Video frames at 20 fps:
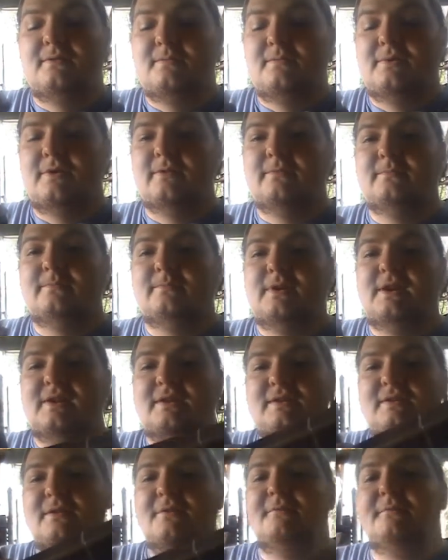but
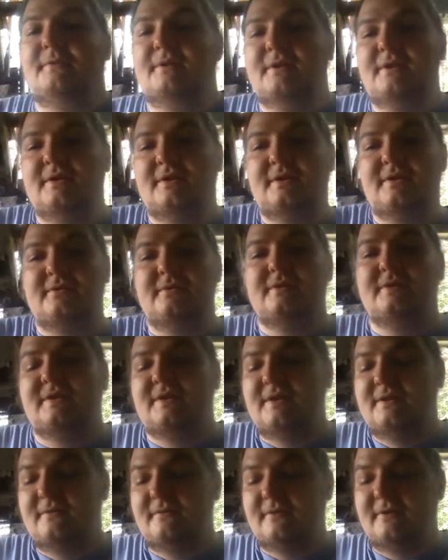basically what we're going to do
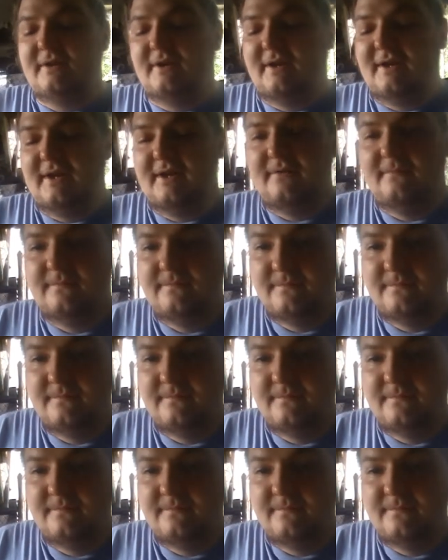is we're going to get